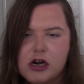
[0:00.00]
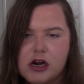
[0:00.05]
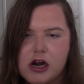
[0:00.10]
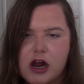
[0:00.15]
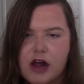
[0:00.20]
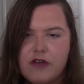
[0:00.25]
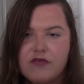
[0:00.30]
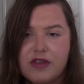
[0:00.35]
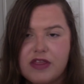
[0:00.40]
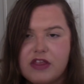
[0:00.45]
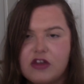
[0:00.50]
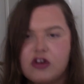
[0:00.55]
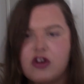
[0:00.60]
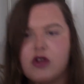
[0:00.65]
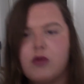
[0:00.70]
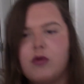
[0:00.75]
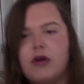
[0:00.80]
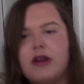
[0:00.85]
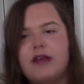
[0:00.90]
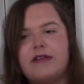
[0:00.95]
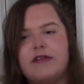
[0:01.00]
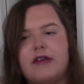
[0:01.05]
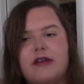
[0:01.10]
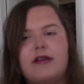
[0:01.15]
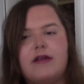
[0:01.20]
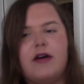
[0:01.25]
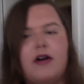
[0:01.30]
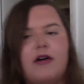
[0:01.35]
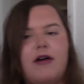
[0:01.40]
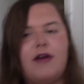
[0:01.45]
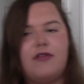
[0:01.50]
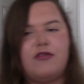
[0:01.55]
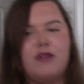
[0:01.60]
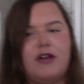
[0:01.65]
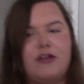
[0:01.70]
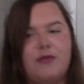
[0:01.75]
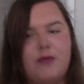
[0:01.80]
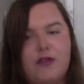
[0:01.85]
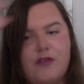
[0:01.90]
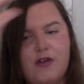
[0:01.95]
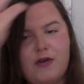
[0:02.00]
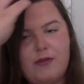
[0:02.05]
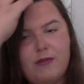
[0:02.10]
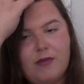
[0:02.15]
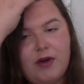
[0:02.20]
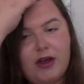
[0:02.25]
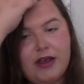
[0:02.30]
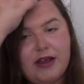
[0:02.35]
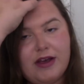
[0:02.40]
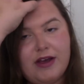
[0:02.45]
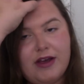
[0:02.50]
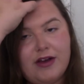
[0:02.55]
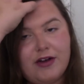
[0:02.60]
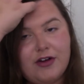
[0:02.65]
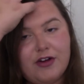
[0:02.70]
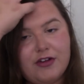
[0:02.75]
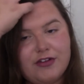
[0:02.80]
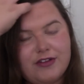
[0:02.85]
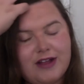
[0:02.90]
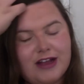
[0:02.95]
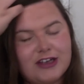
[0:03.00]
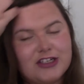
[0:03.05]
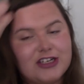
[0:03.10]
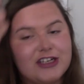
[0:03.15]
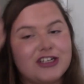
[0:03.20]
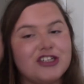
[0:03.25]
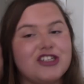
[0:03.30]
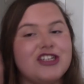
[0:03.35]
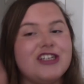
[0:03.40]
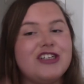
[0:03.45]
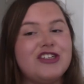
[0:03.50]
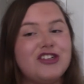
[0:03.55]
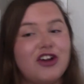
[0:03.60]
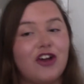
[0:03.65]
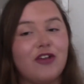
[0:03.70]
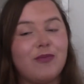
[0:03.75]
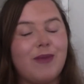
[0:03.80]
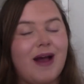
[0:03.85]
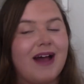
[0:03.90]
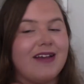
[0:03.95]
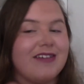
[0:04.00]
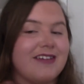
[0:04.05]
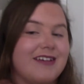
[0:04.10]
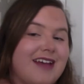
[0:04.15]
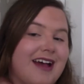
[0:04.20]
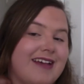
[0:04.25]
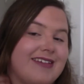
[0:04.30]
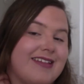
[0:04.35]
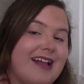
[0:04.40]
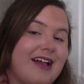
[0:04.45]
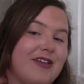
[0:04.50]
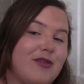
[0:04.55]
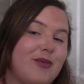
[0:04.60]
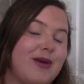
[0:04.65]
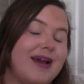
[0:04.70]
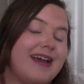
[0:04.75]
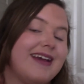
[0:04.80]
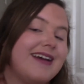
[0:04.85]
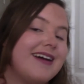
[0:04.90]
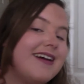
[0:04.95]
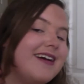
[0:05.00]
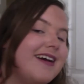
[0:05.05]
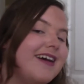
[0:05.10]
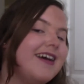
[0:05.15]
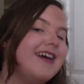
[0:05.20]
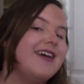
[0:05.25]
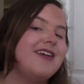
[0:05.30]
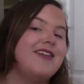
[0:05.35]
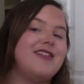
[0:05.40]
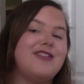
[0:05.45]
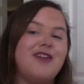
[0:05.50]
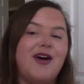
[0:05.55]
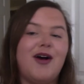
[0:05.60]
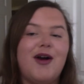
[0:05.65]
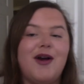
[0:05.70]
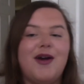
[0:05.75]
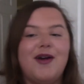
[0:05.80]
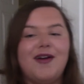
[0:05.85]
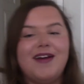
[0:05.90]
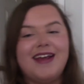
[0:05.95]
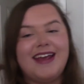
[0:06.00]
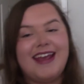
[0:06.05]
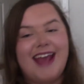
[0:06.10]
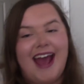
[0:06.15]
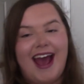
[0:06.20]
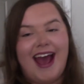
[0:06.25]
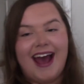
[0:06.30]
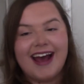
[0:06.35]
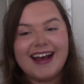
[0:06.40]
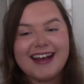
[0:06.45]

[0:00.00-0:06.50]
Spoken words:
I think the new one is in. I'll have to ask my cousin, actually, because she just passed her test last week. So, yeah.